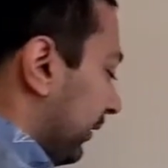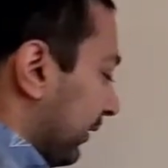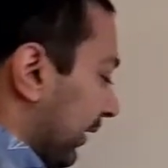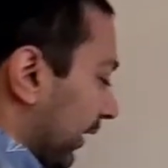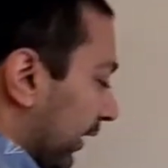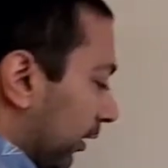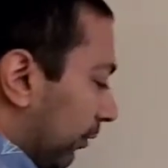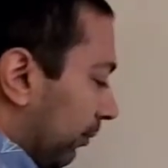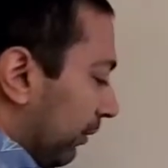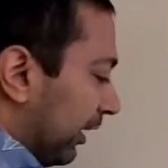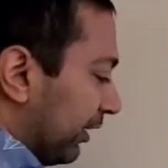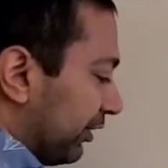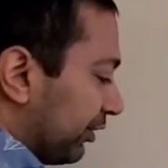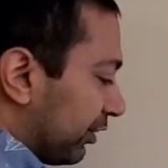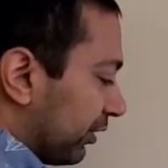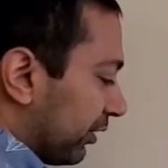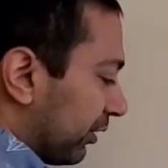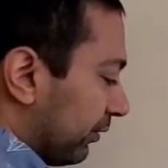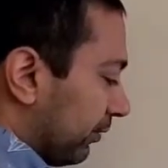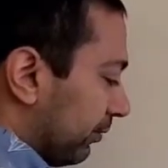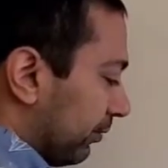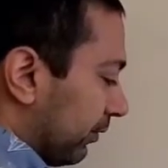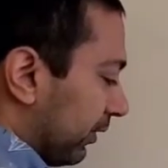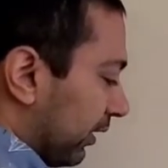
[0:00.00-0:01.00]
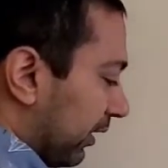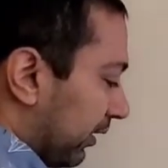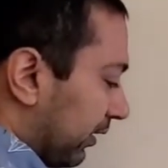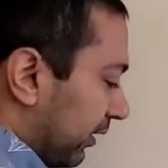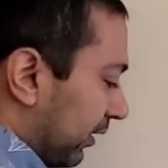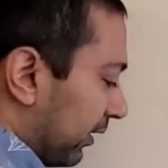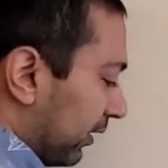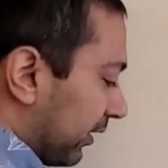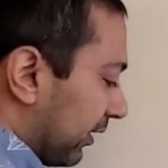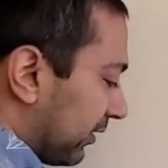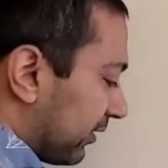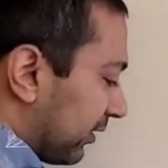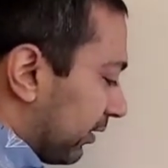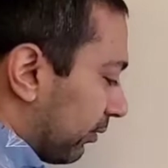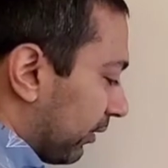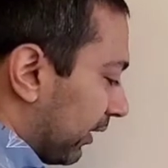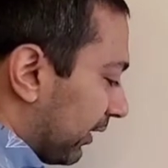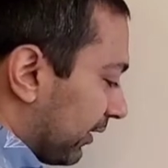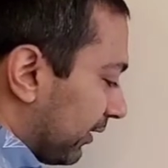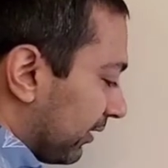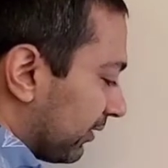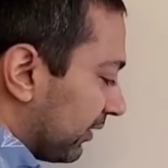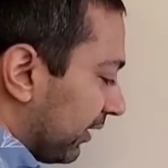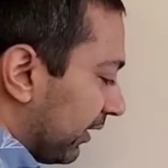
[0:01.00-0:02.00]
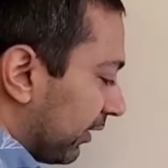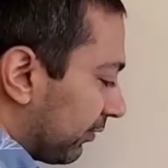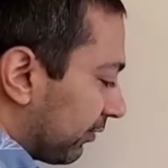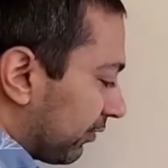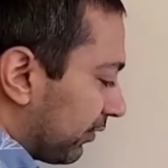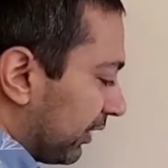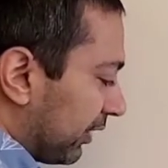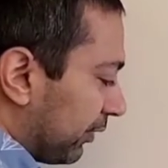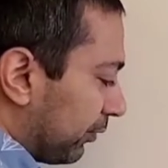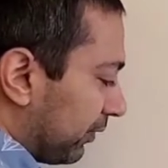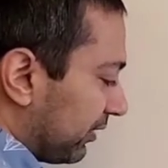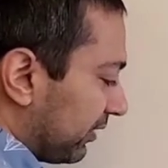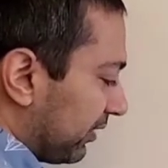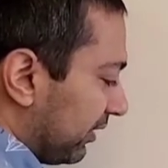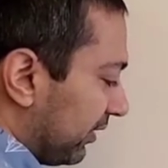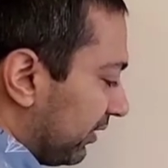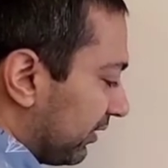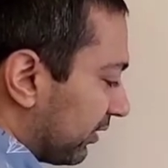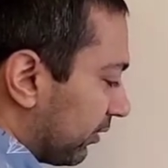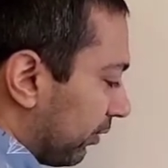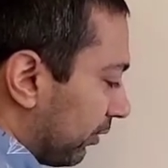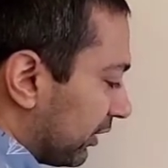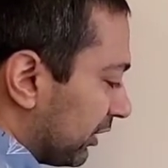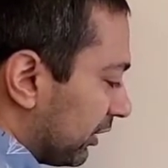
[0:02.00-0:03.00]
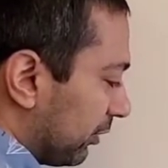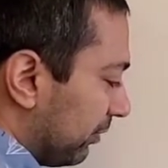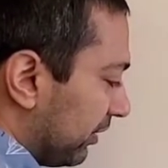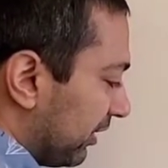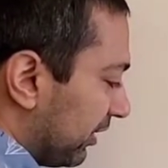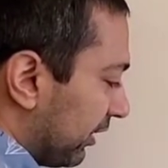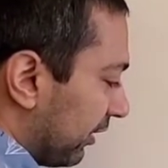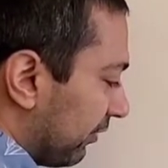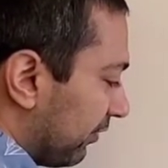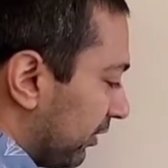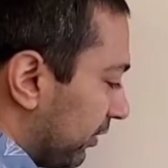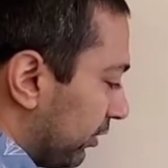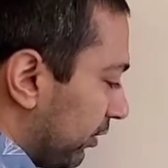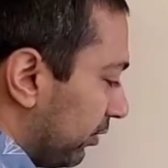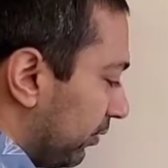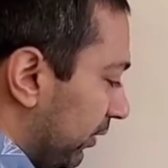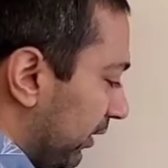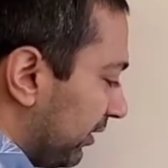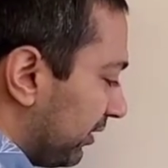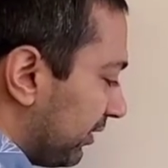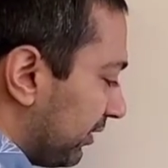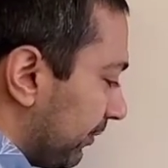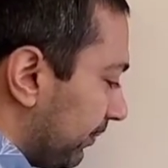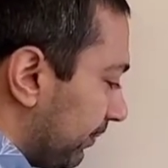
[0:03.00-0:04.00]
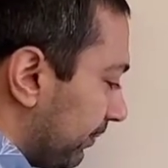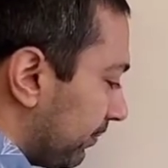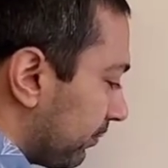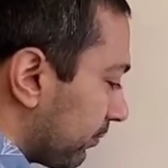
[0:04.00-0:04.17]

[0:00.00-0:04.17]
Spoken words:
that I'll mention, and I guess I'll write this down, frequency is going to be given to us,